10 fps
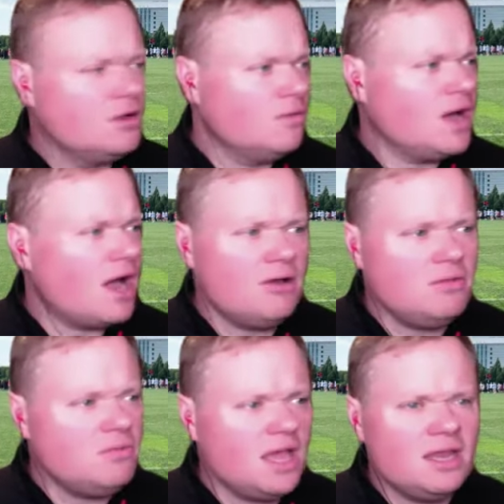How
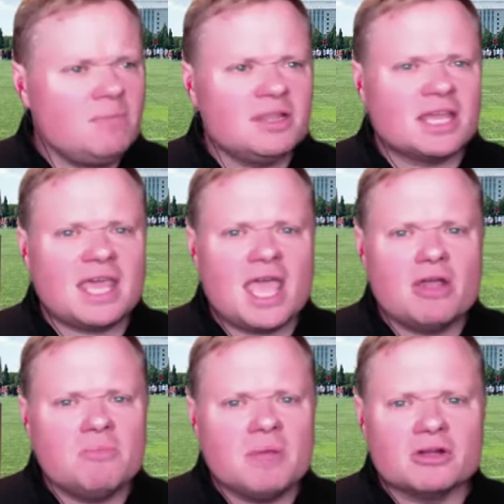did we end up on the
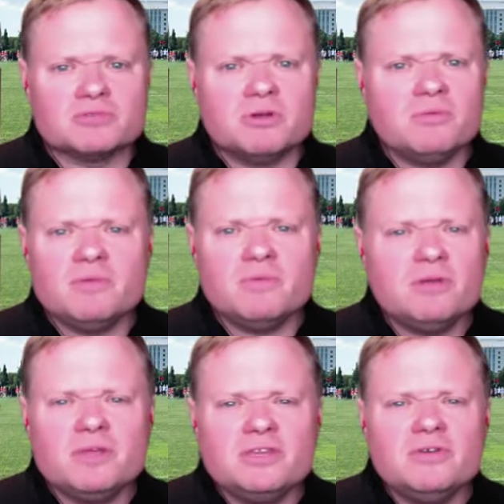Care Bears? What are
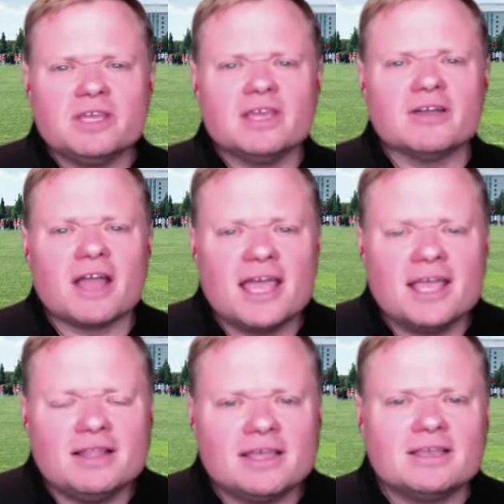we doing here, gang?
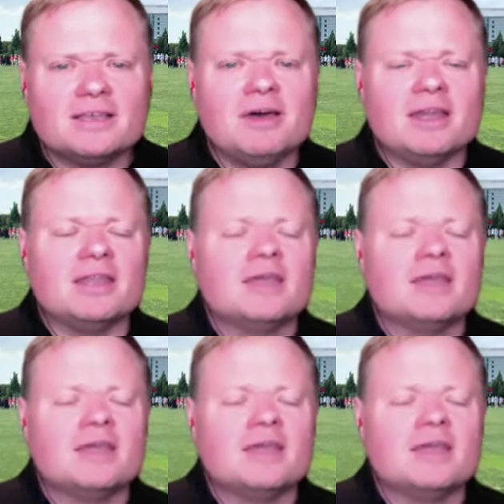Like, come on.